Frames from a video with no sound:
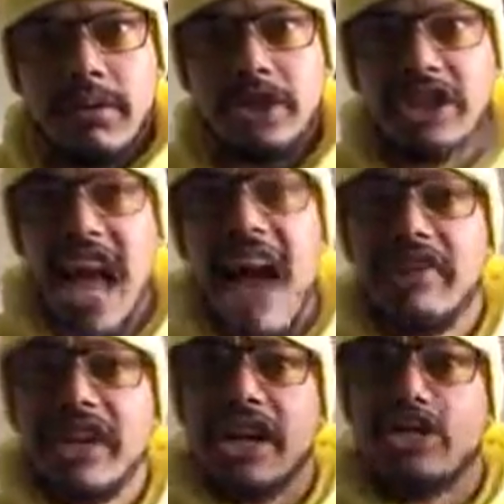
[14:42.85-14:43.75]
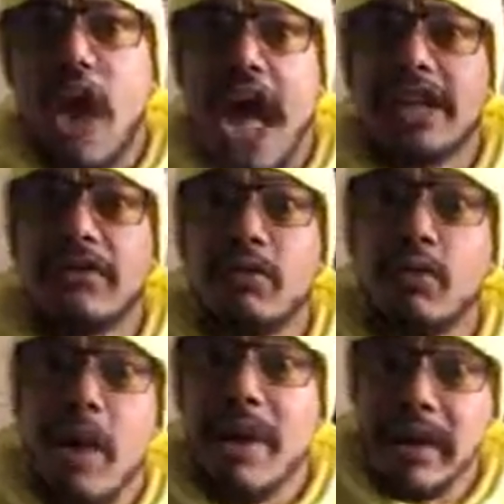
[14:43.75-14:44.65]
Just having an attractive
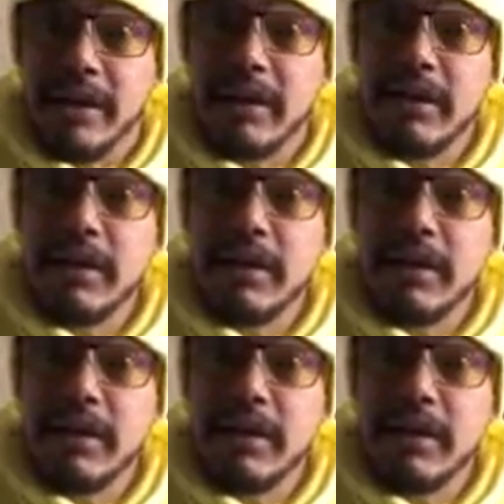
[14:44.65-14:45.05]
woman